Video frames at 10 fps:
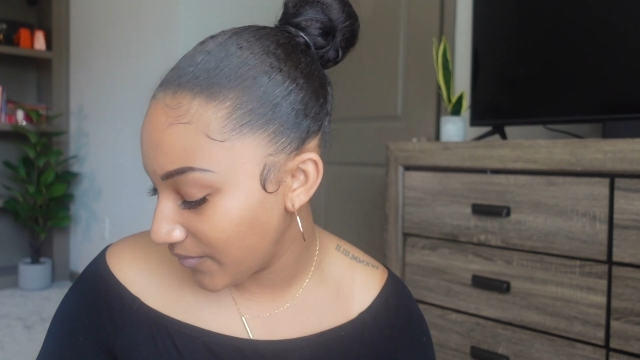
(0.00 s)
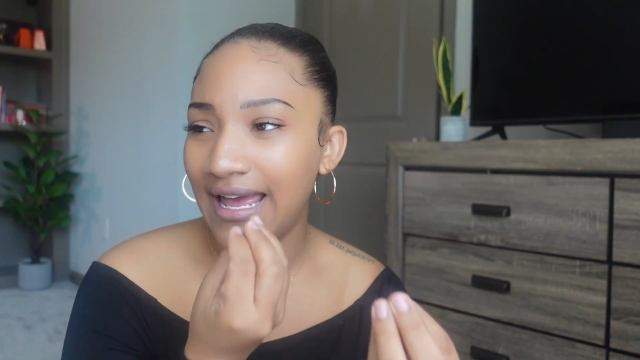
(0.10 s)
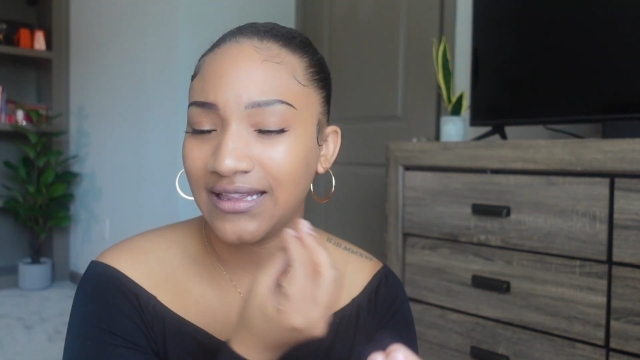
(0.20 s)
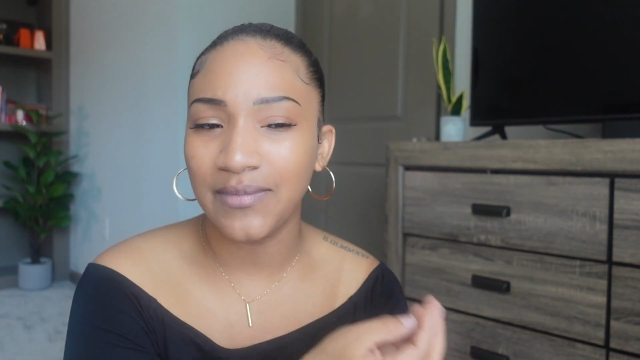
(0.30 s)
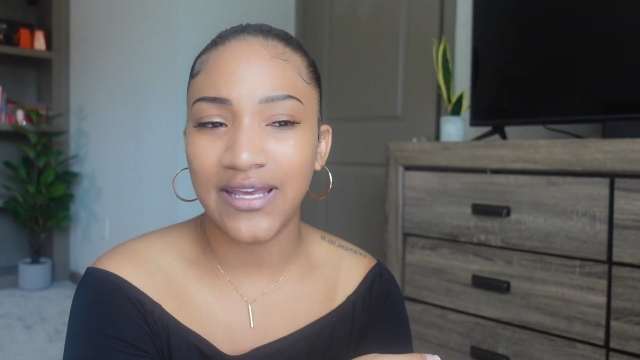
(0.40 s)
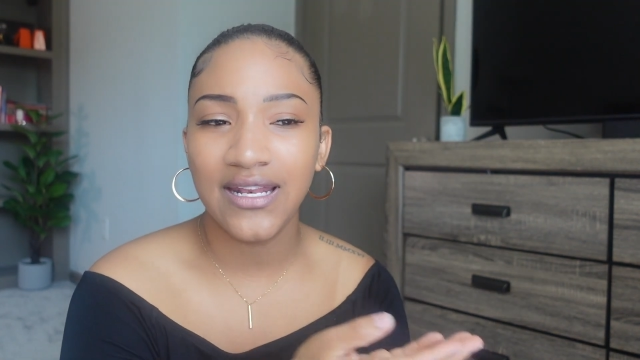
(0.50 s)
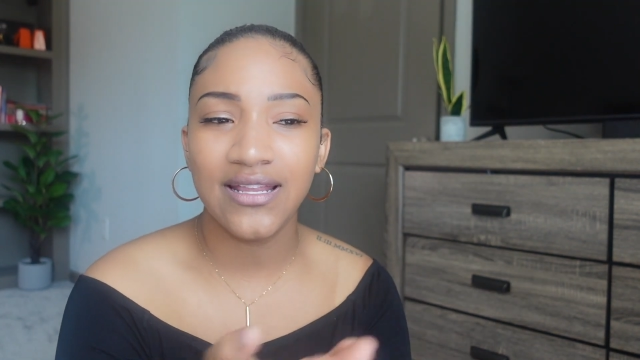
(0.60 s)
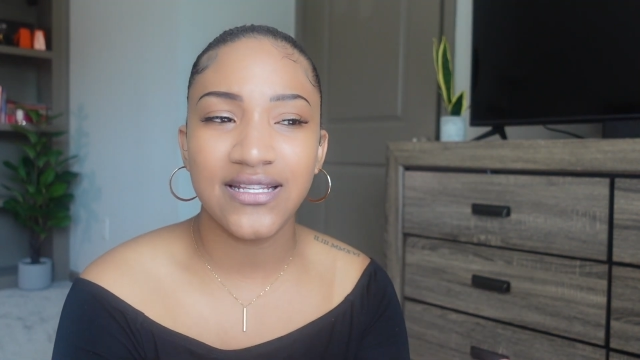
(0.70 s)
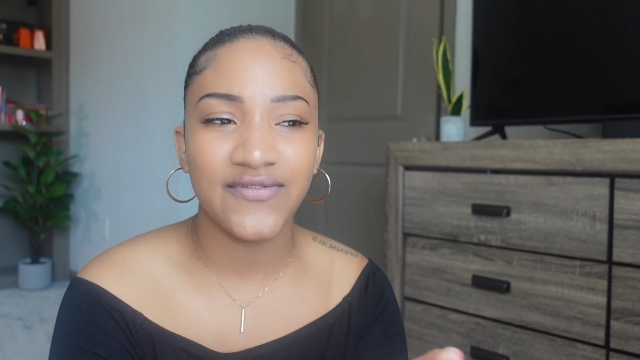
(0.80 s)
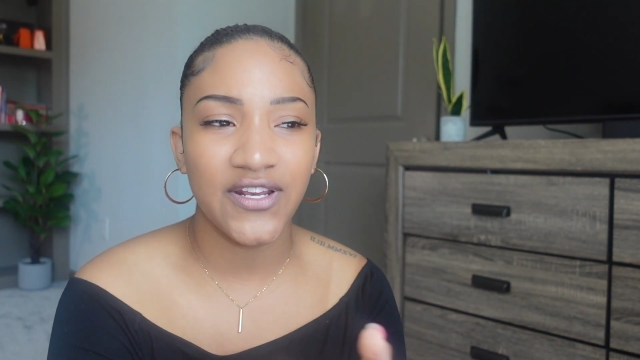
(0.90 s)
at the beginning
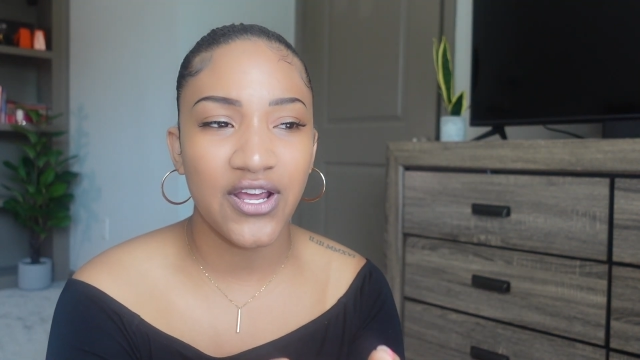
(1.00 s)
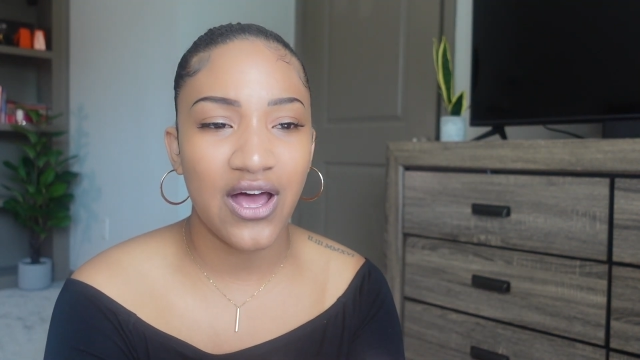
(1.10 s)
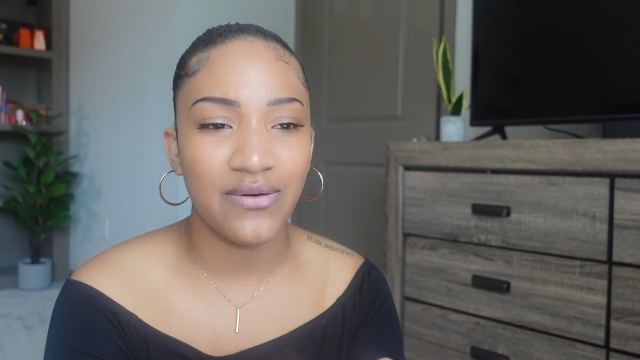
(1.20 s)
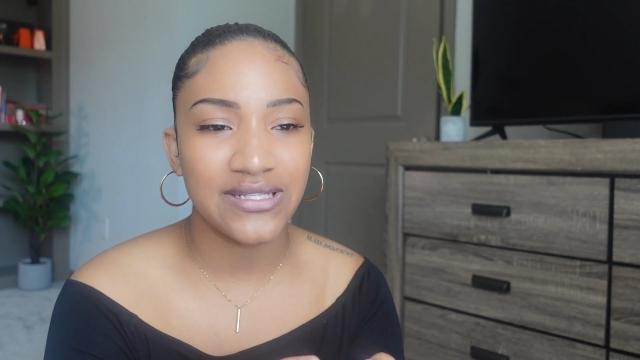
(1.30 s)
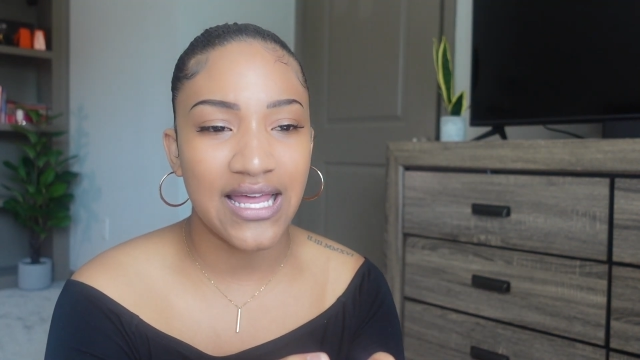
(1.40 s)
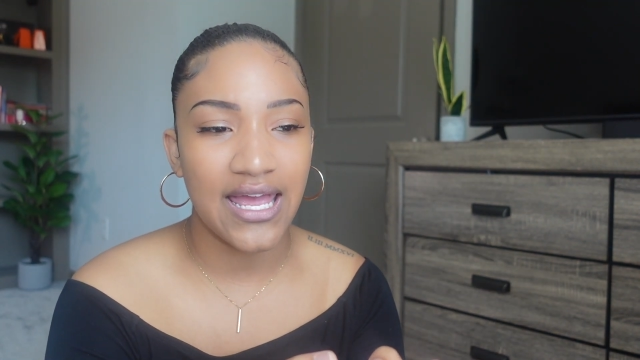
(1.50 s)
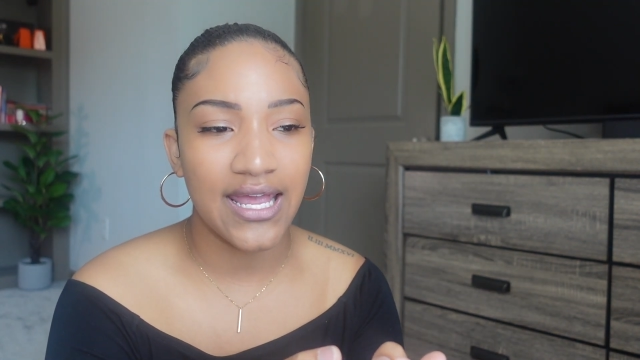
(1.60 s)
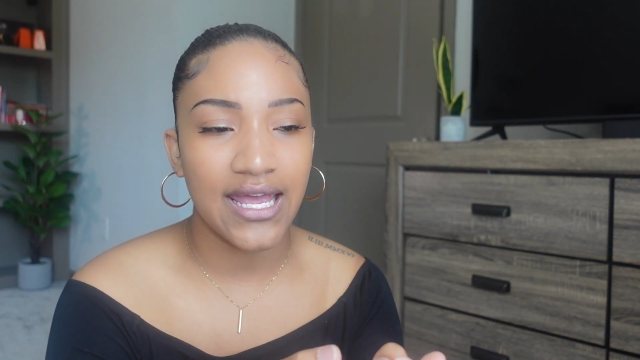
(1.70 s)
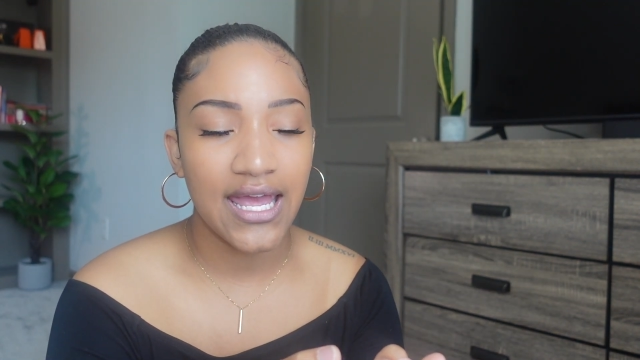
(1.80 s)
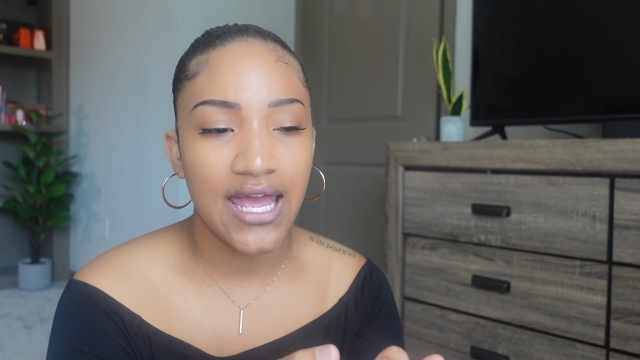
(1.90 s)
of this video, I was
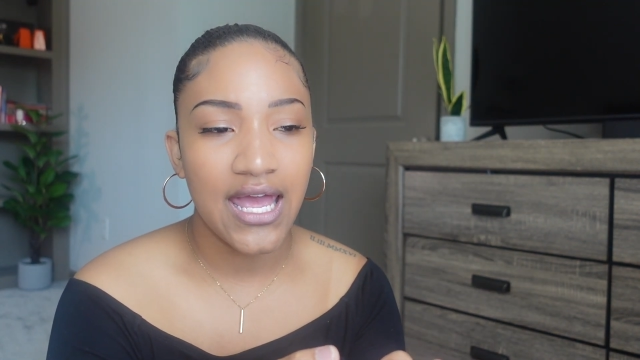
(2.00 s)
like,